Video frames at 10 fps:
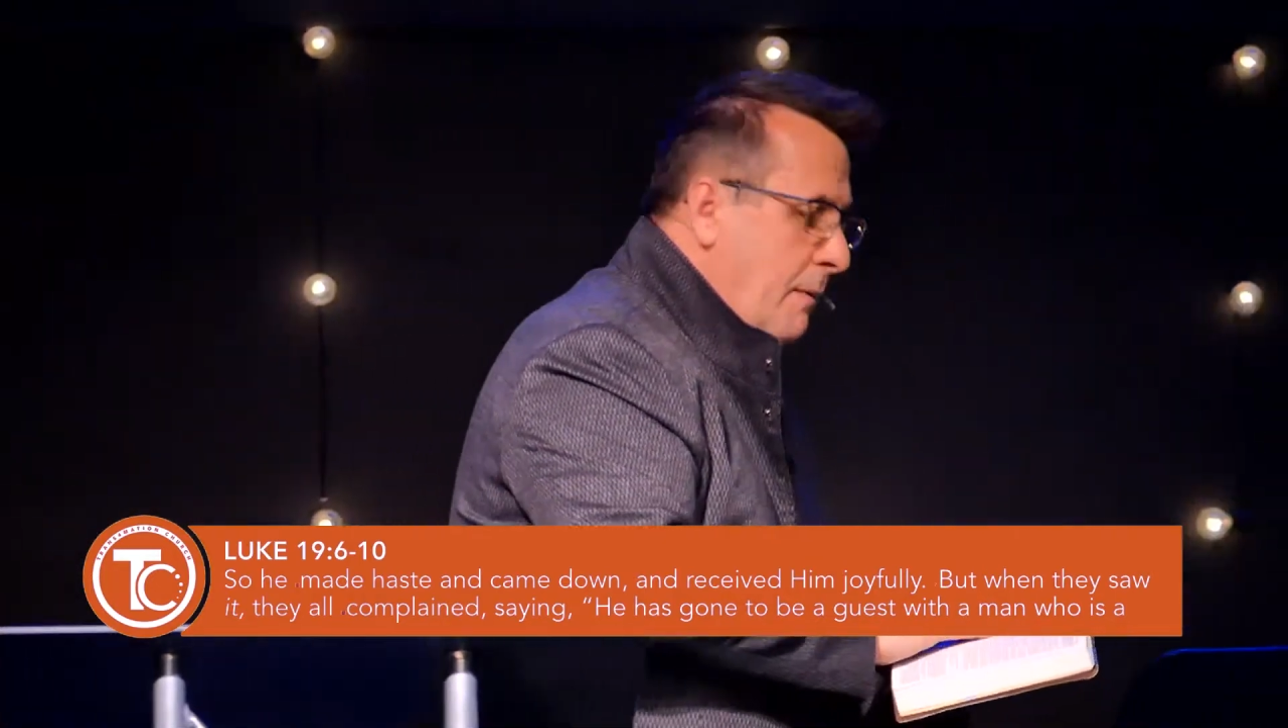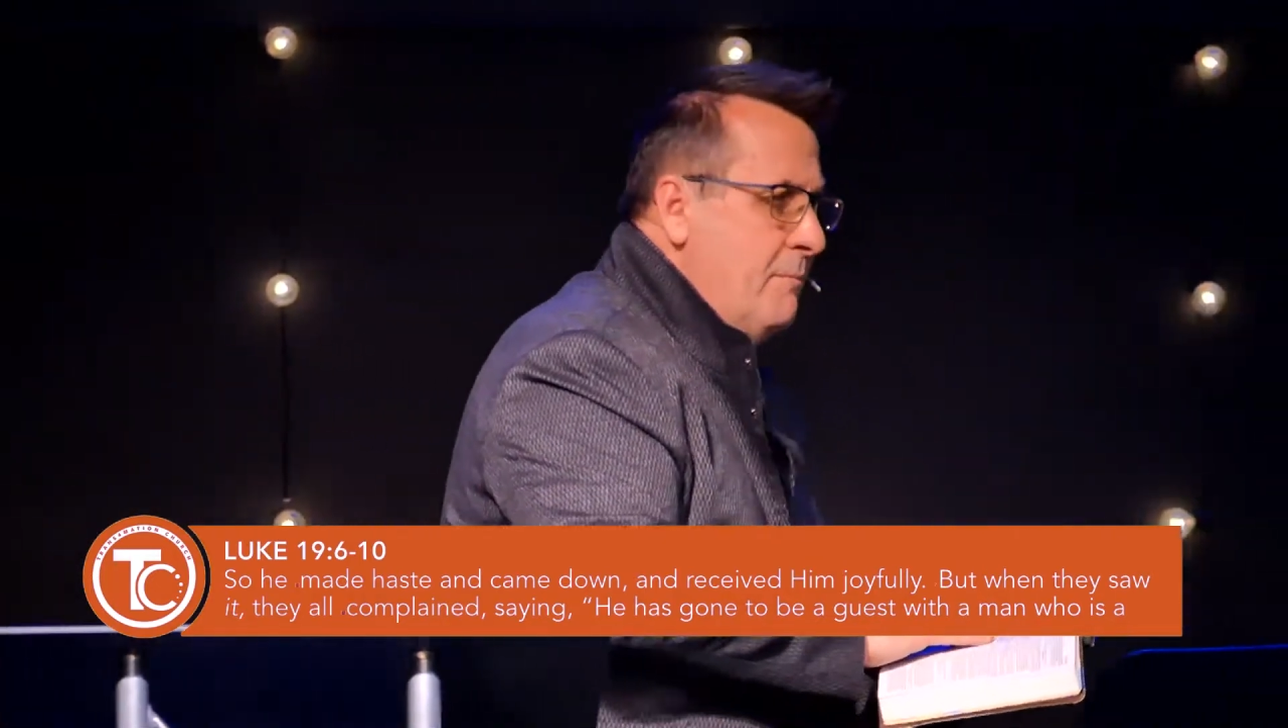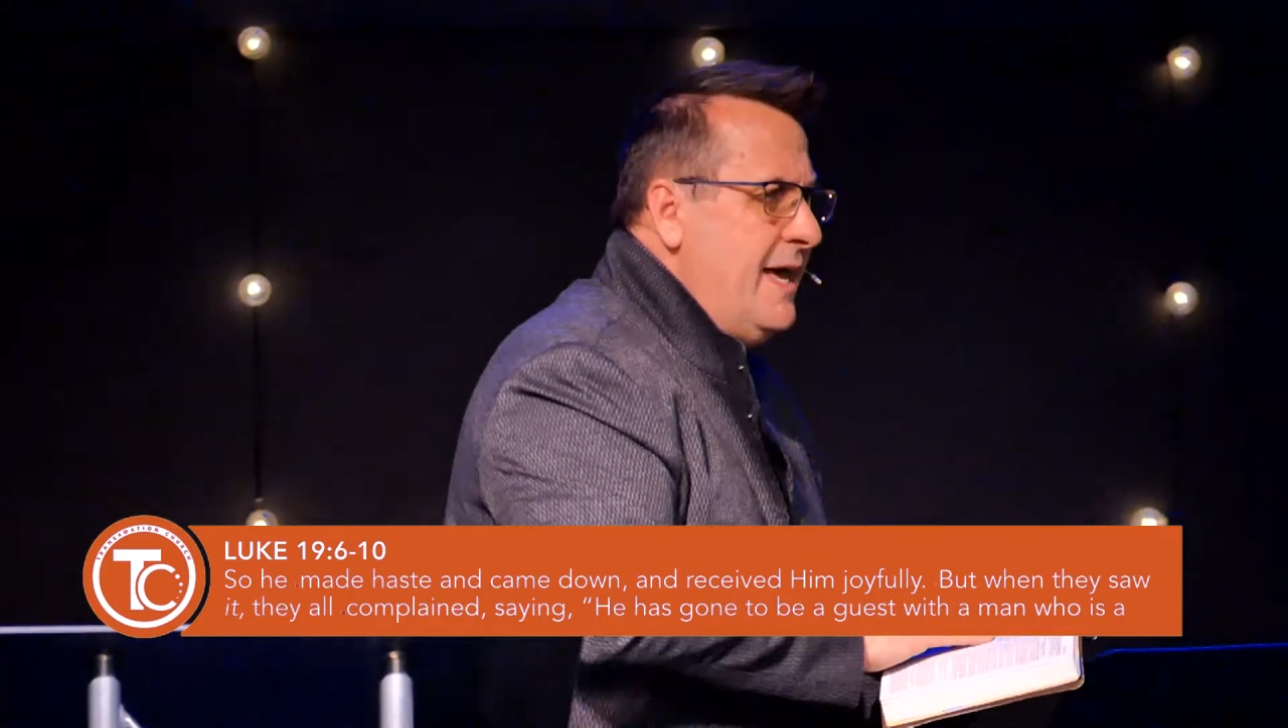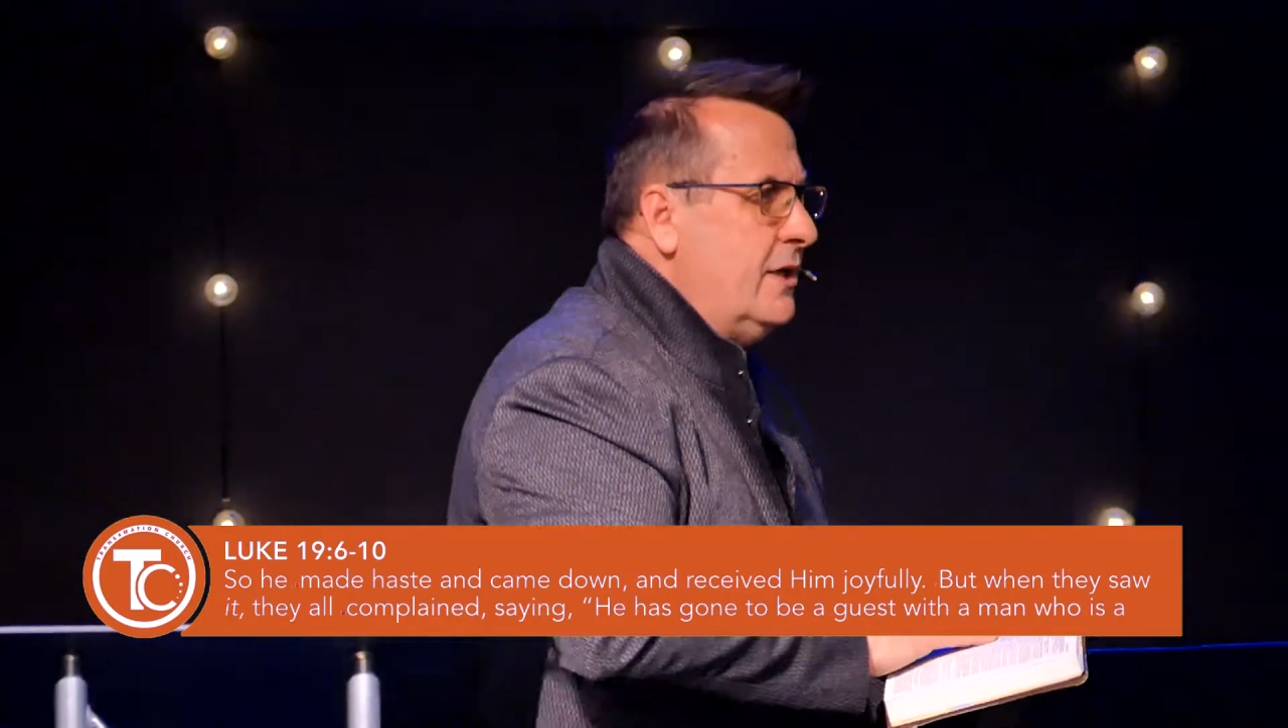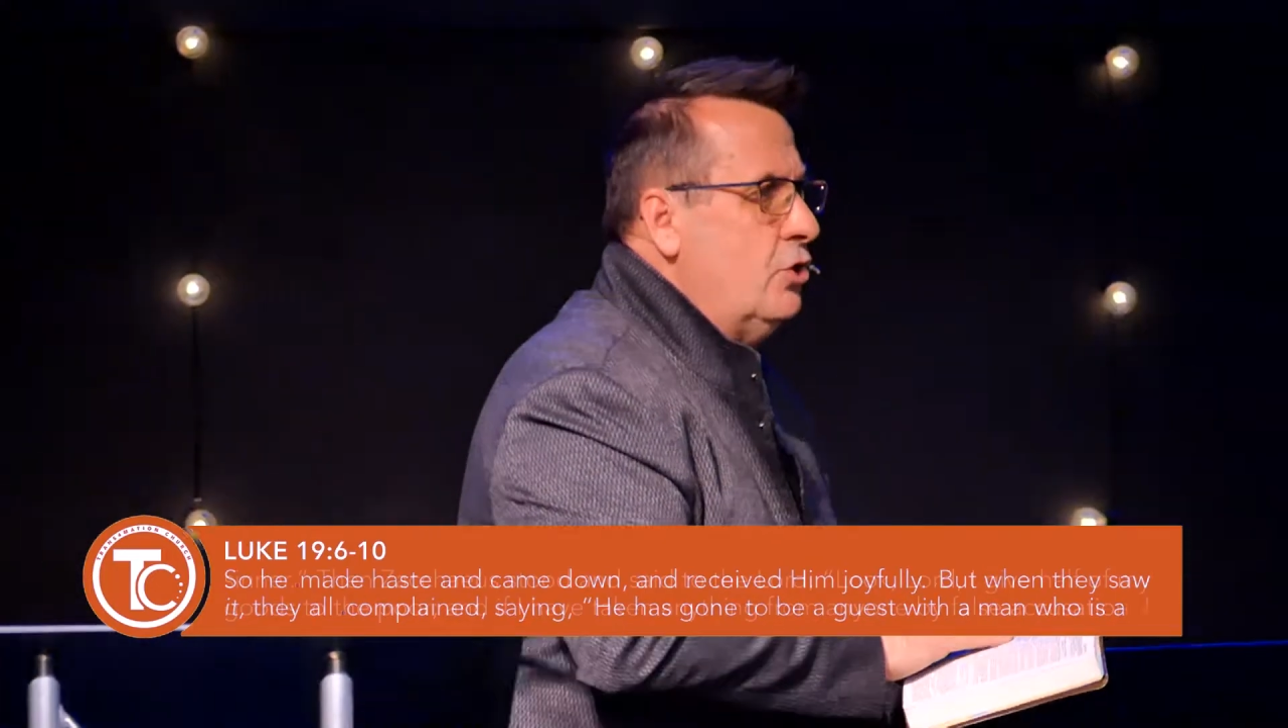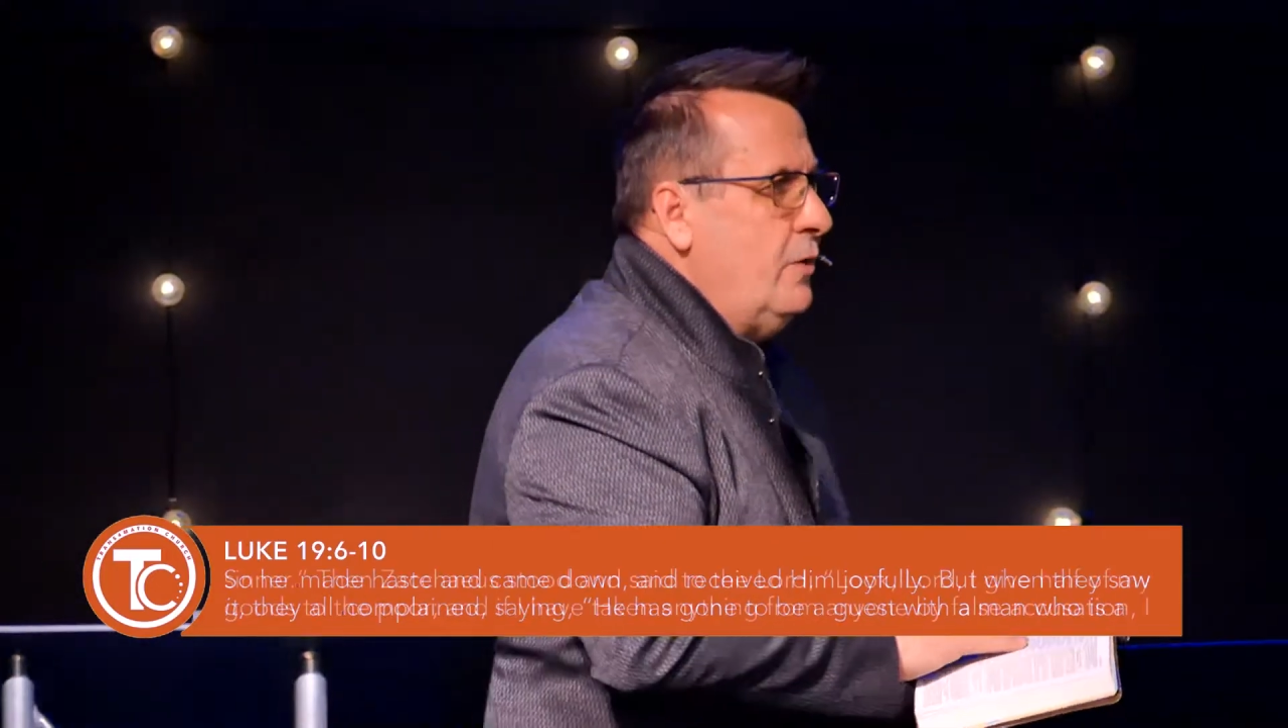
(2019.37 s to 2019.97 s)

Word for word: man who